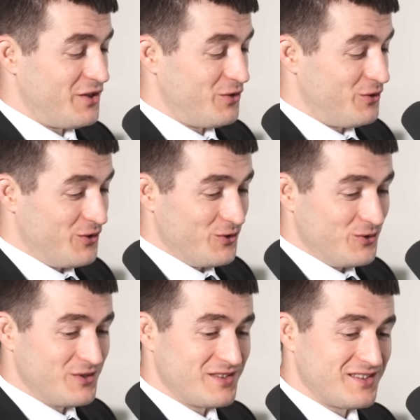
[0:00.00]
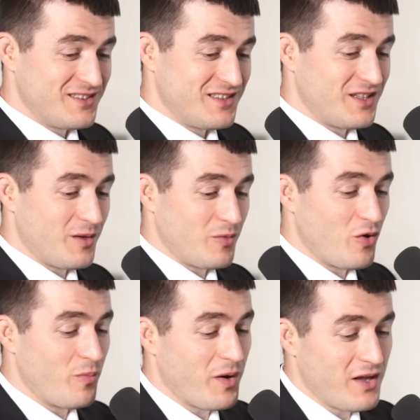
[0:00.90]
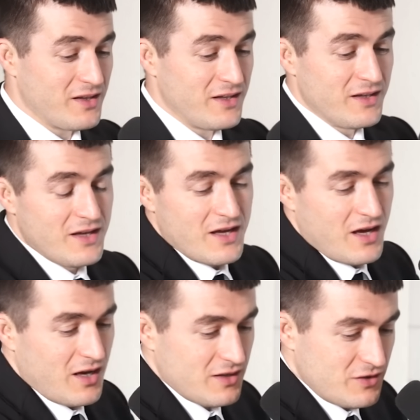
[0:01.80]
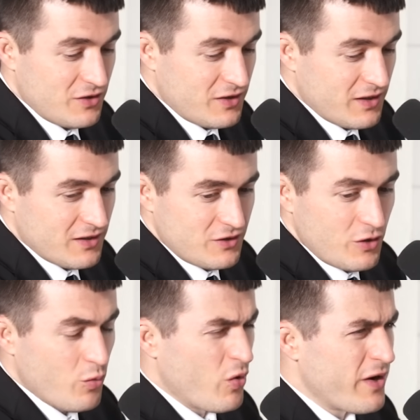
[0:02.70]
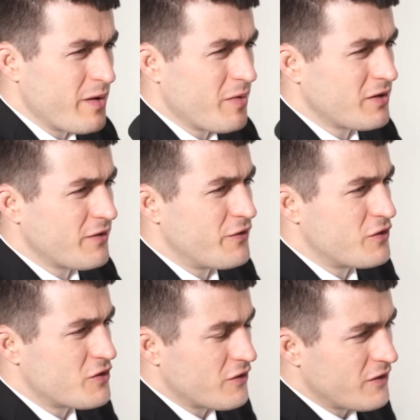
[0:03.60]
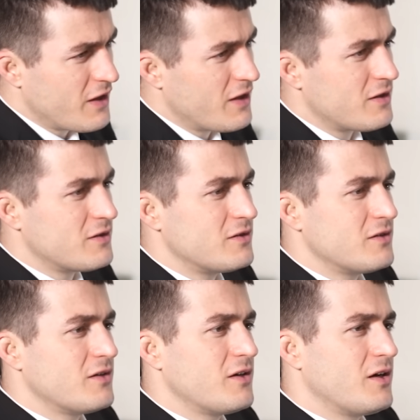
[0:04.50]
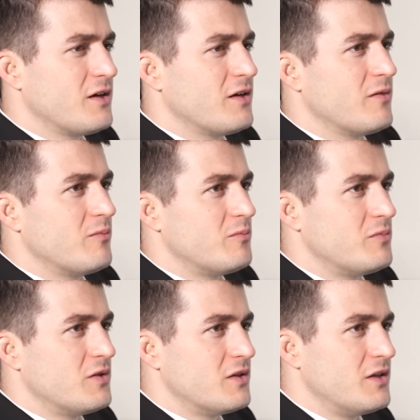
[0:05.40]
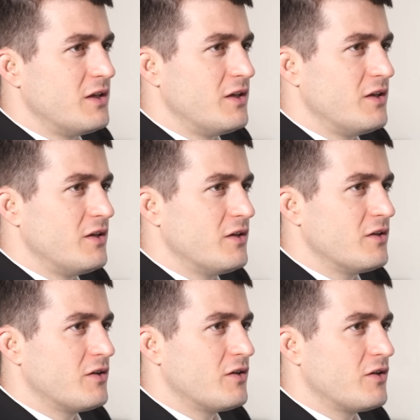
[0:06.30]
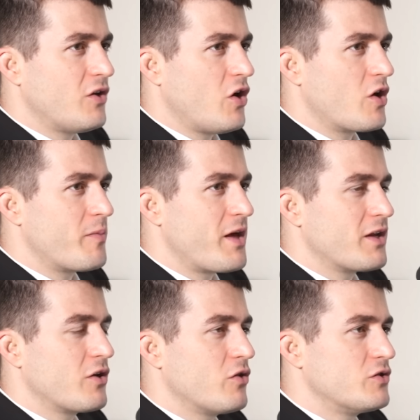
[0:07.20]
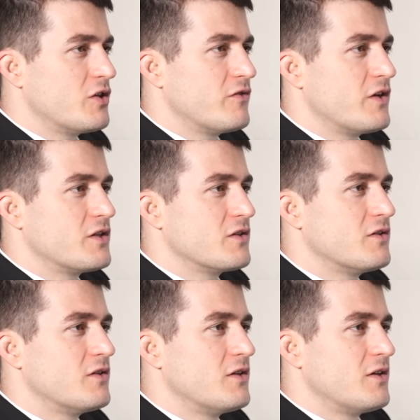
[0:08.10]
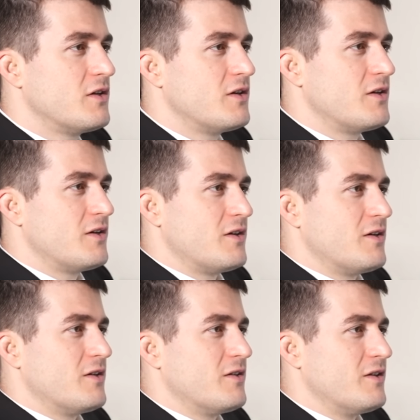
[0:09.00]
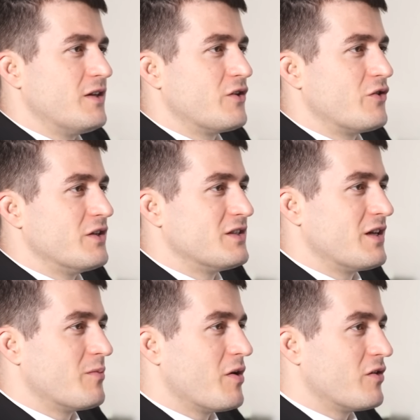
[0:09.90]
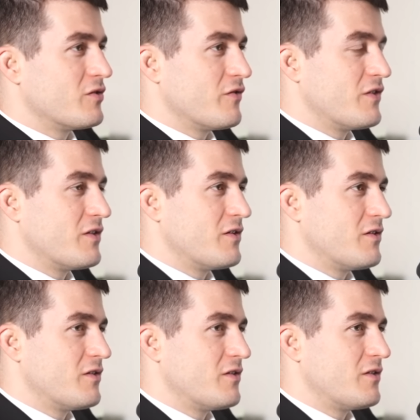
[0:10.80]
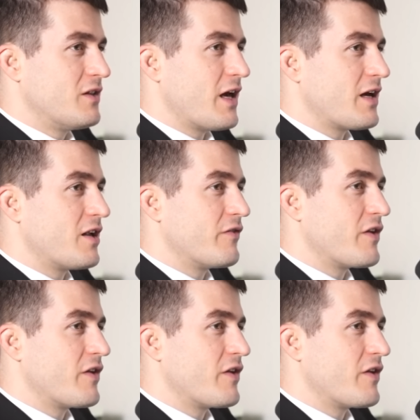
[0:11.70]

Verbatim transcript: you use GitHub Copilot. Uh, do you think, do you worry about the future of that? Um, did the automatic code generation, the increasing amount of th that kind